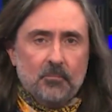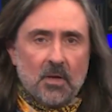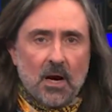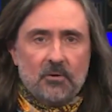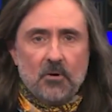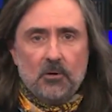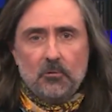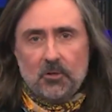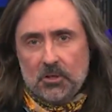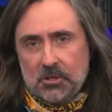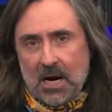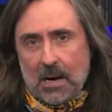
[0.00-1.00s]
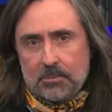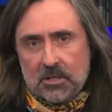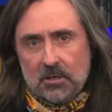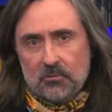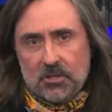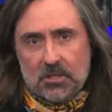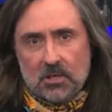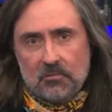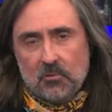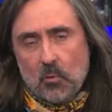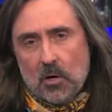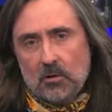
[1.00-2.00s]
Around the jabbed countries of
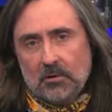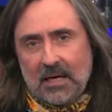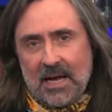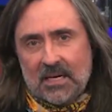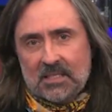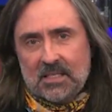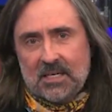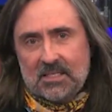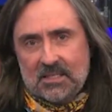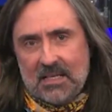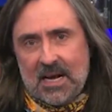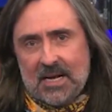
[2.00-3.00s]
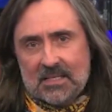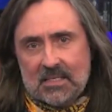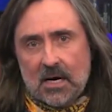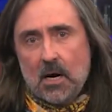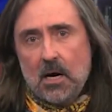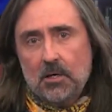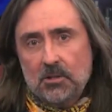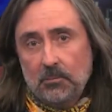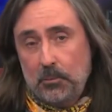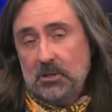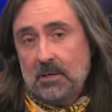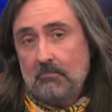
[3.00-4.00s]
the world, excess deaths are, to
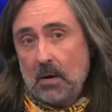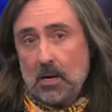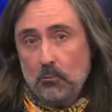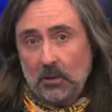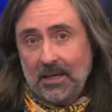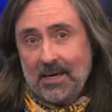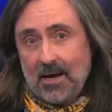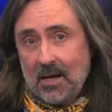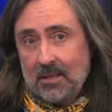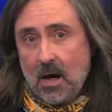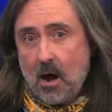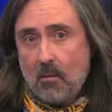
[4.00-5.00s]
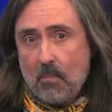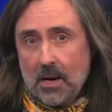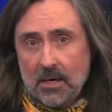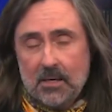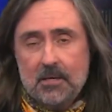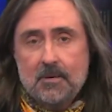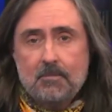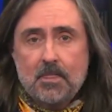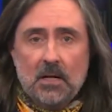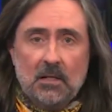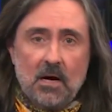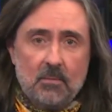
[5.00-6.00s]
put it mildly, alarming.
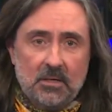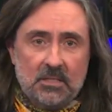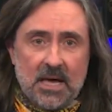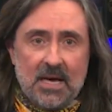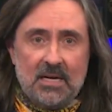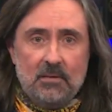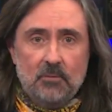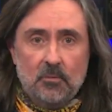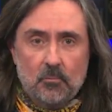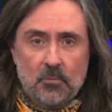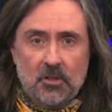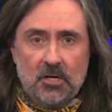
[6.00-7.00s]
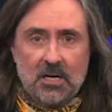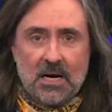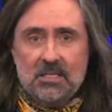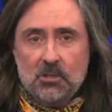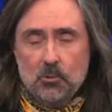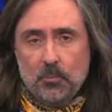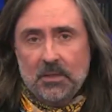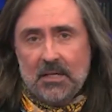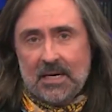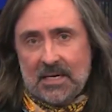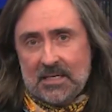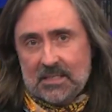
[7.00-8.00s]
Alarming to anyone with their eyes open,
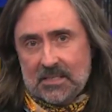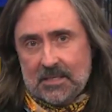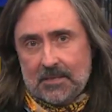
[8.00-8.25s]
that is.